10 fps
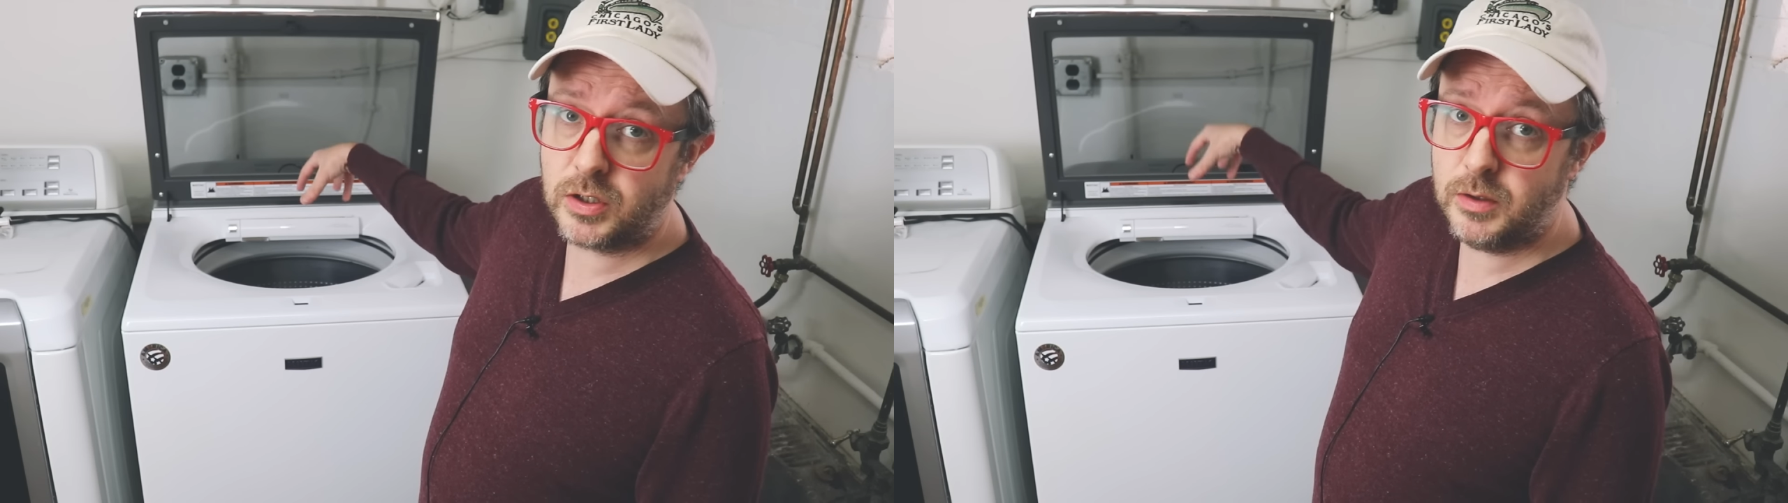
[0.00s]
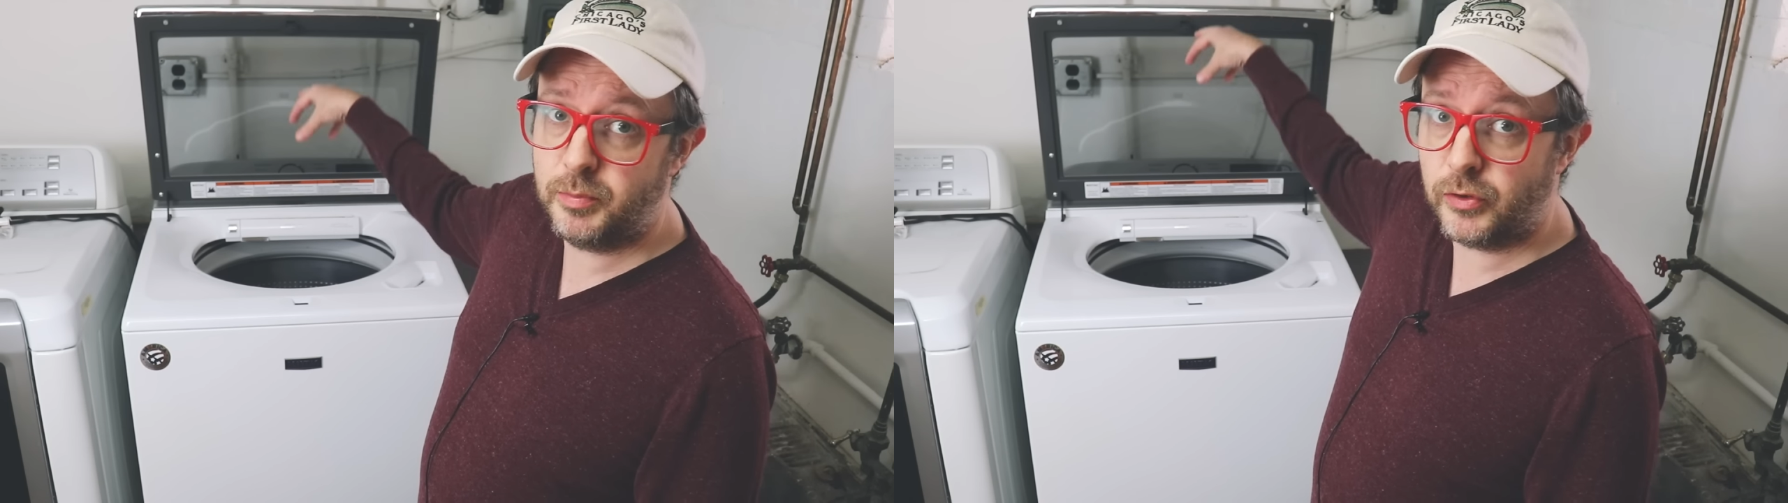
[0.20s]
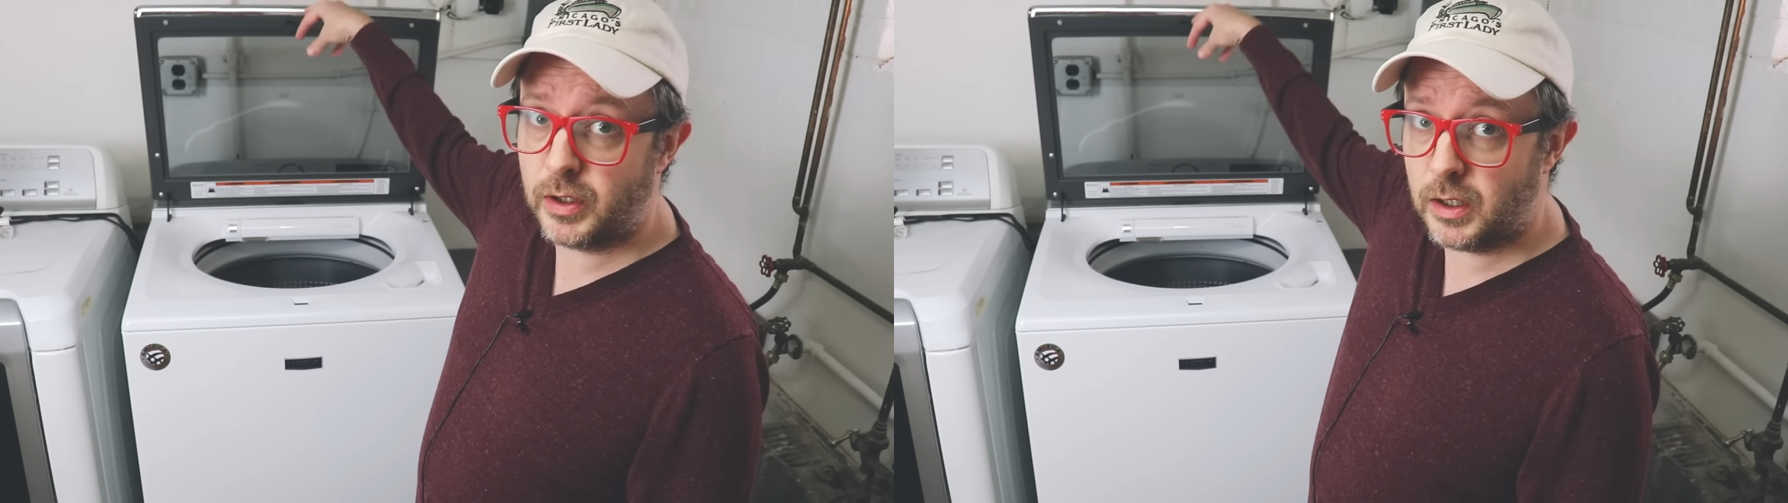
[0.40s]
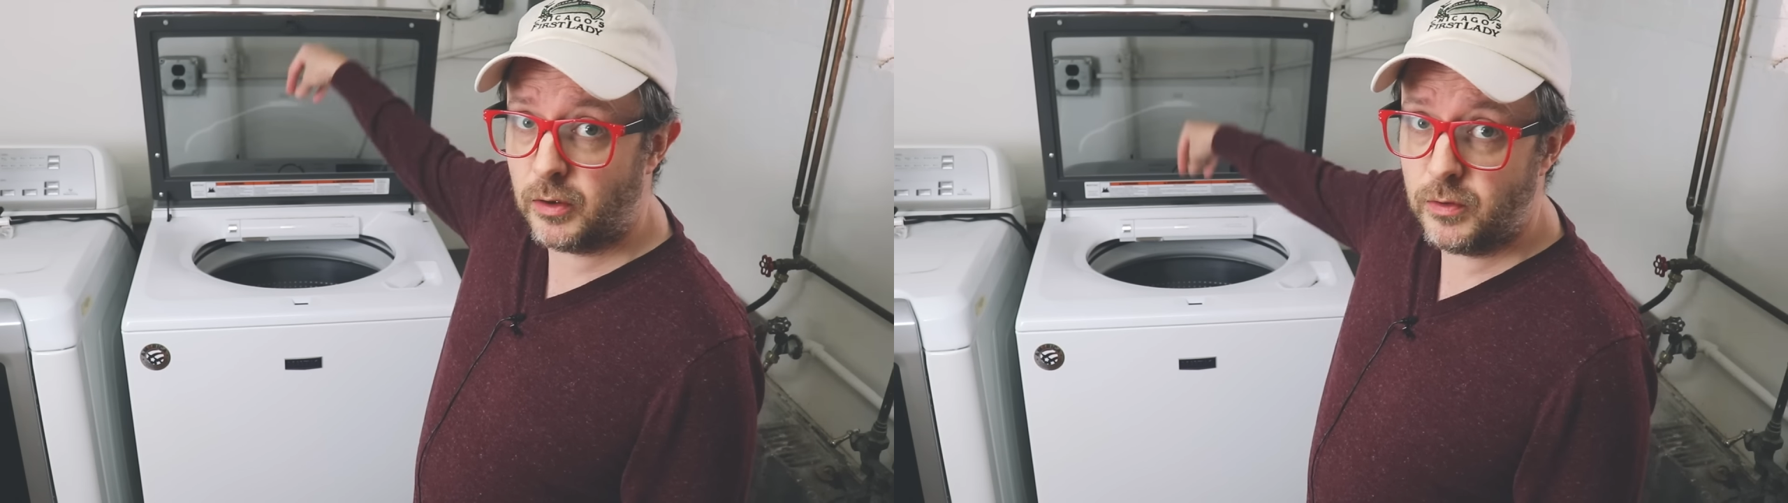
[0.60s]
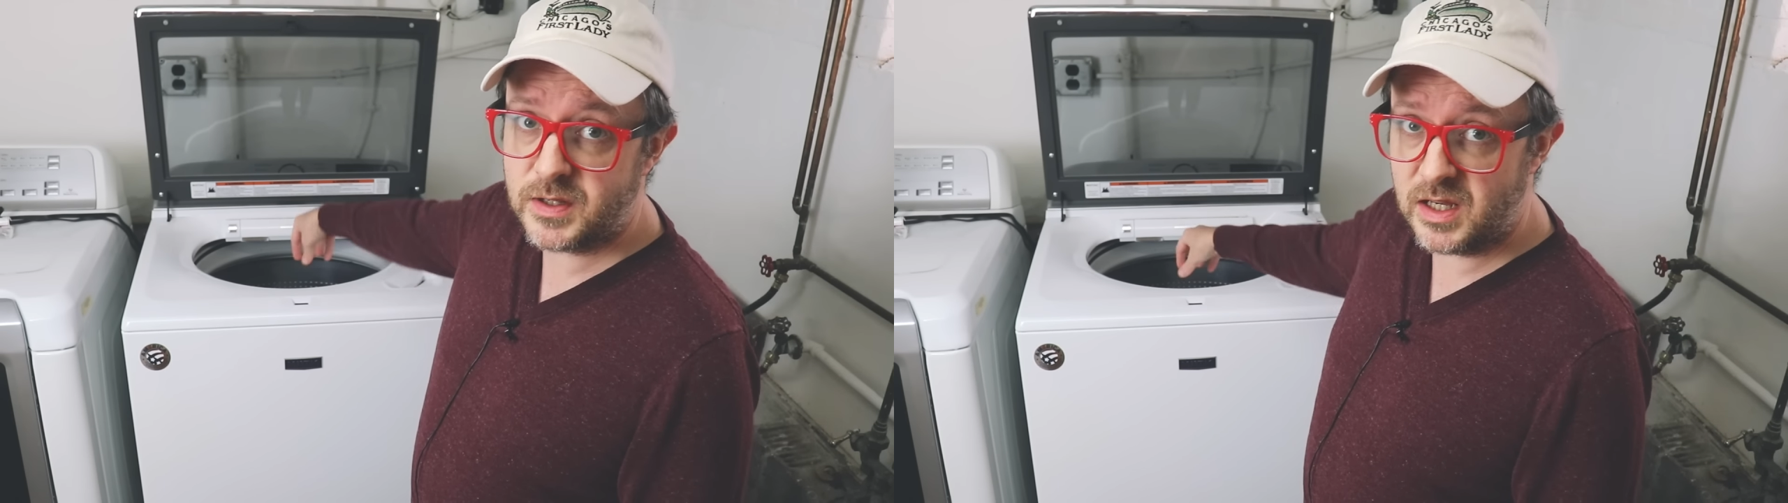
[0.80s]
which you put the
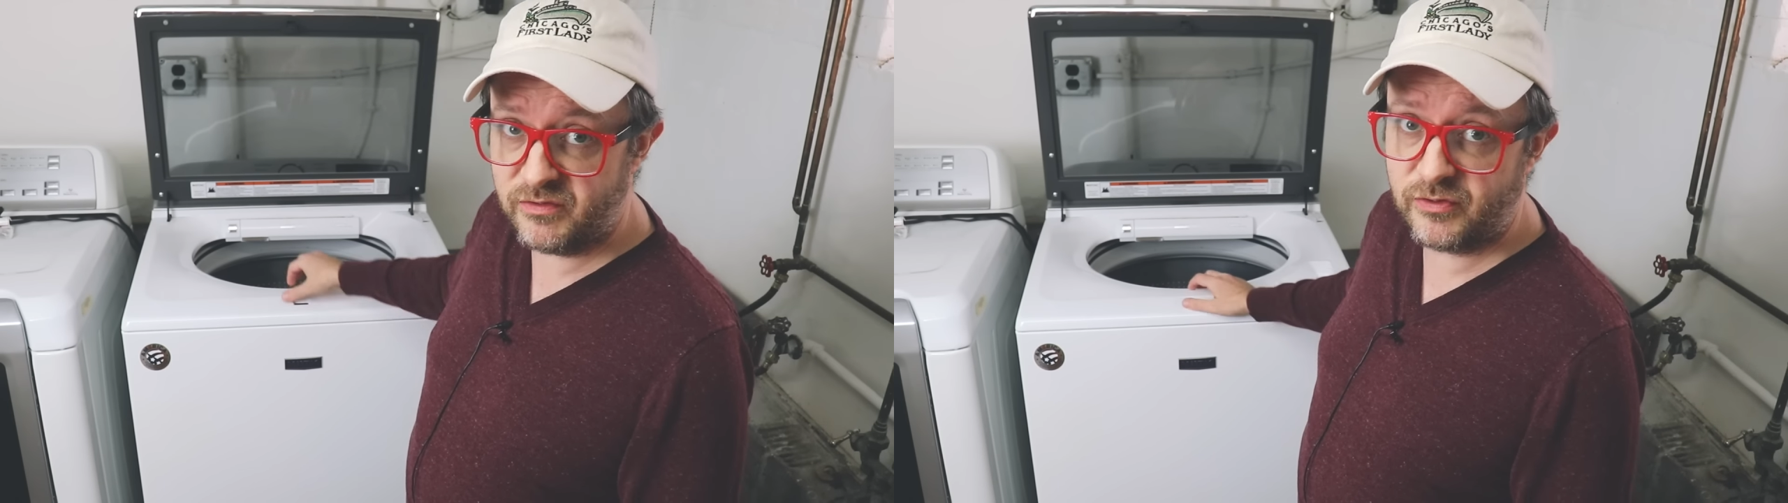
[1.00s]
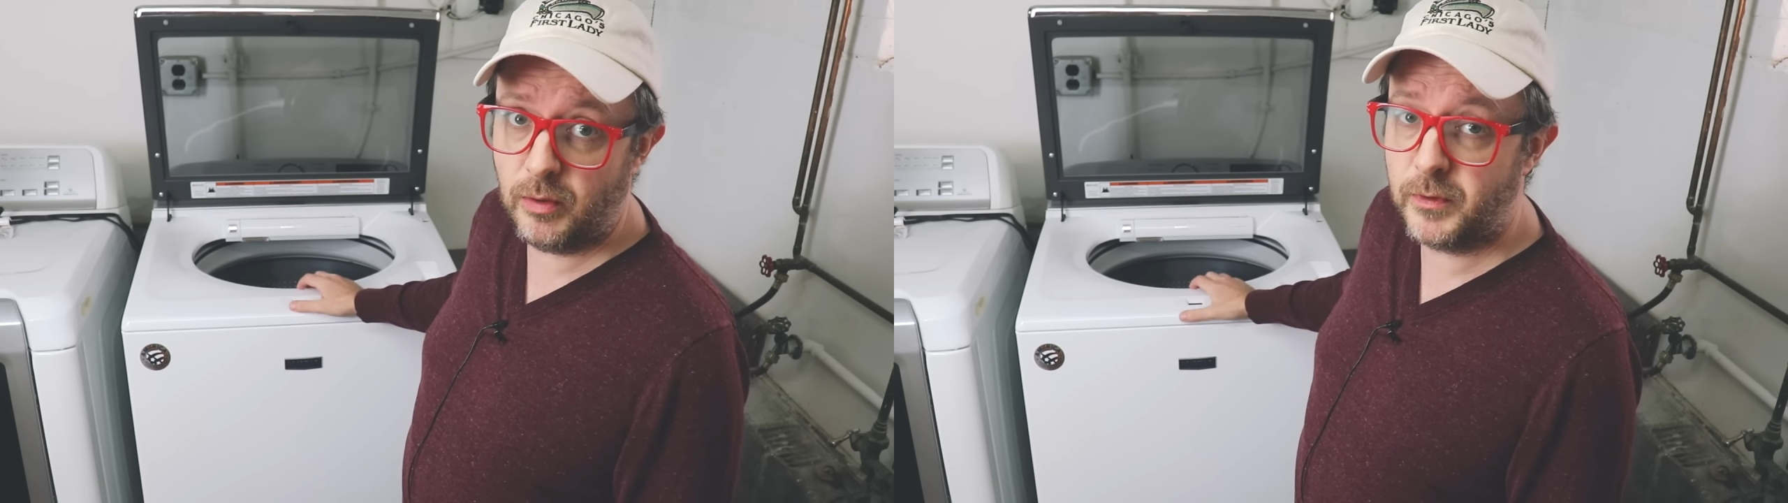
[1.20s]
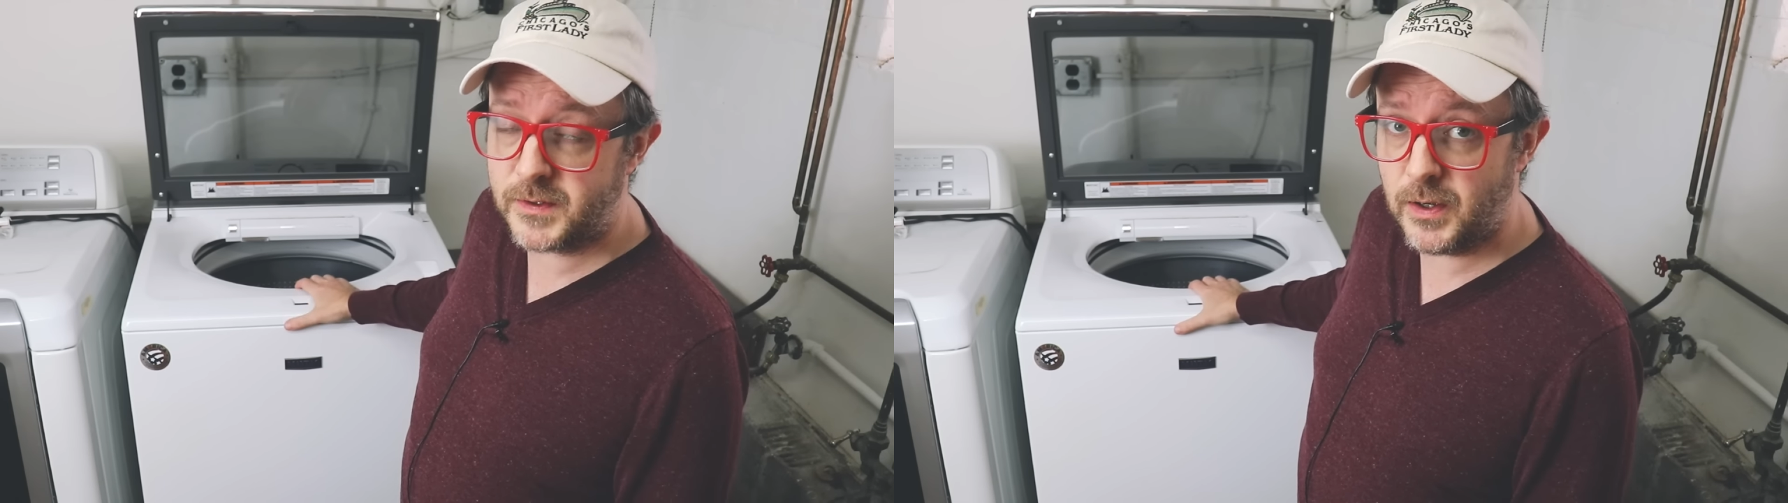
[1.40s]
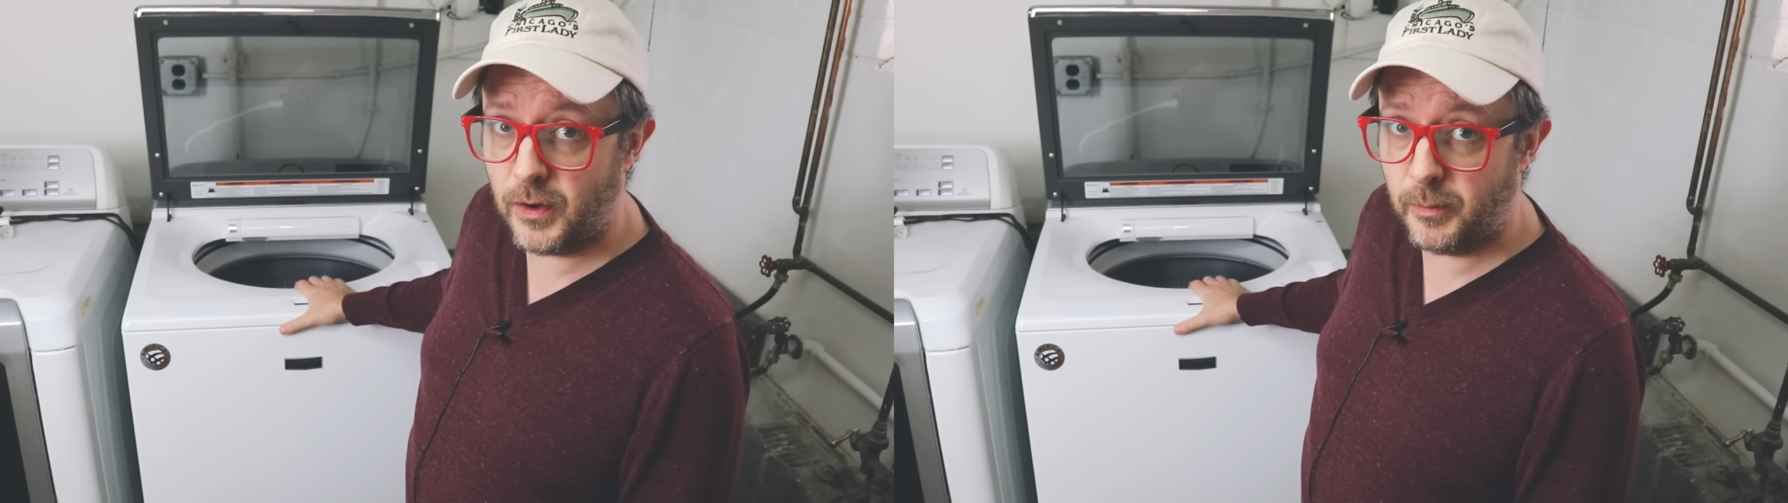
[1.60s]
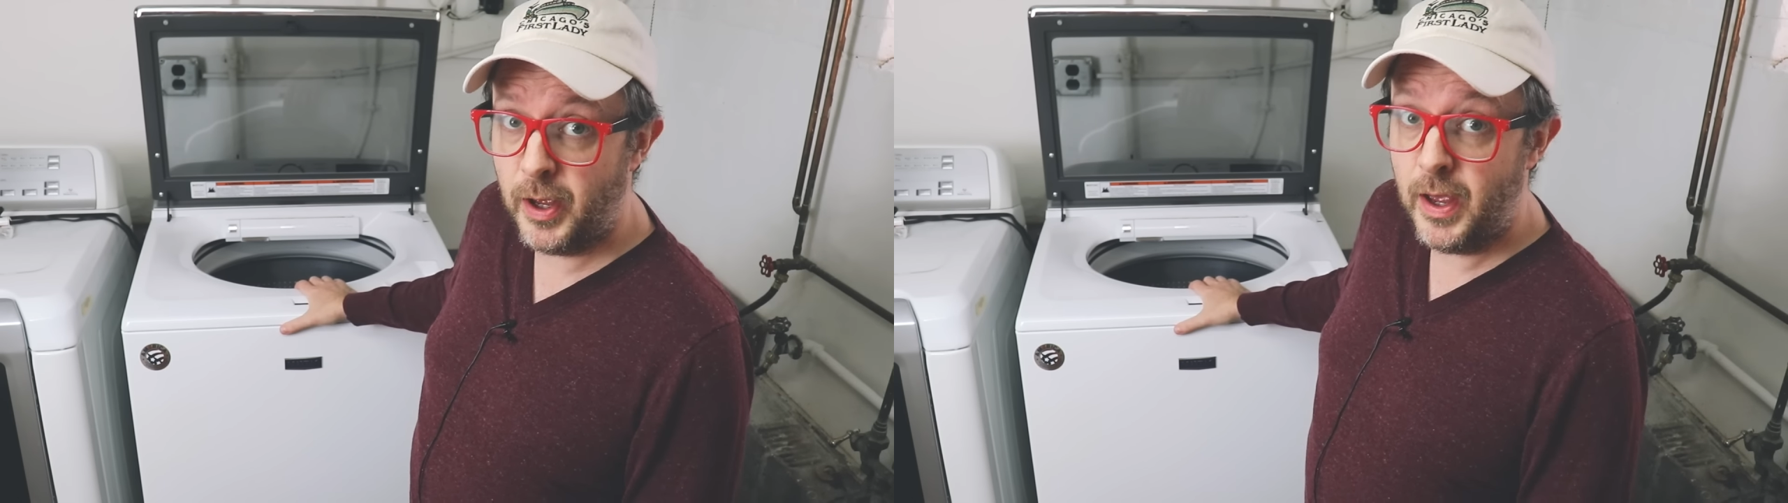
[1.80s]
clothes in from the
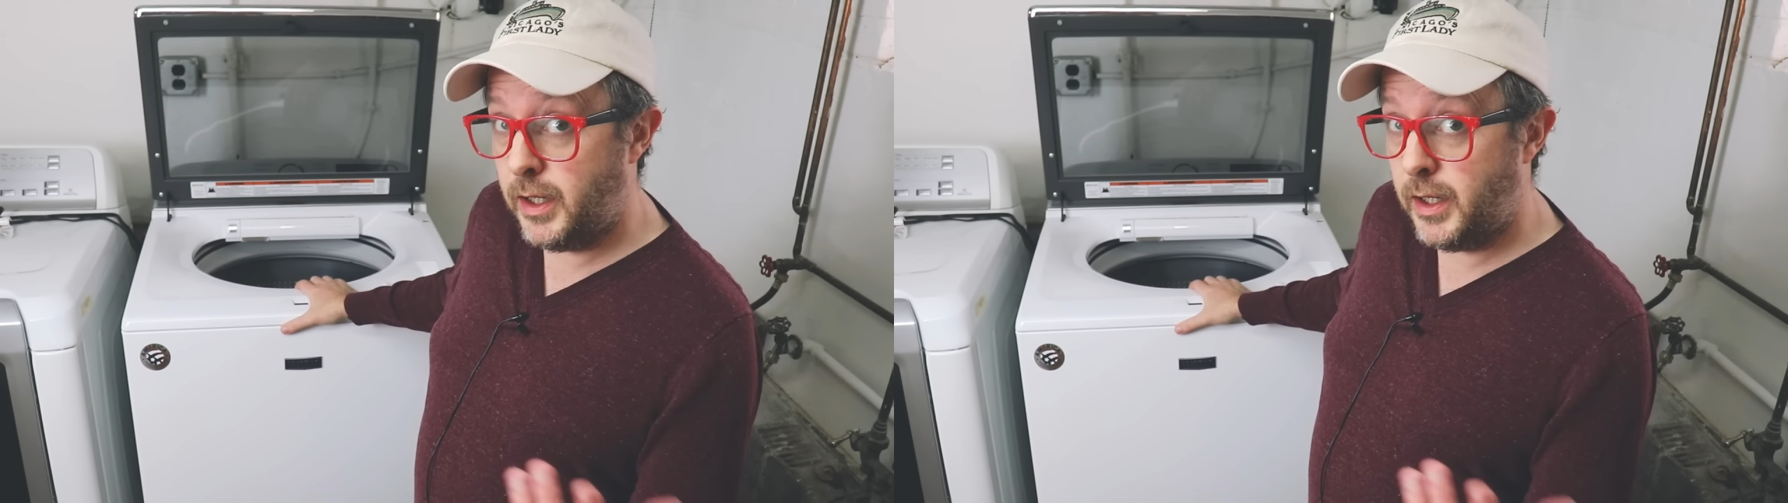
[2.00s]
top,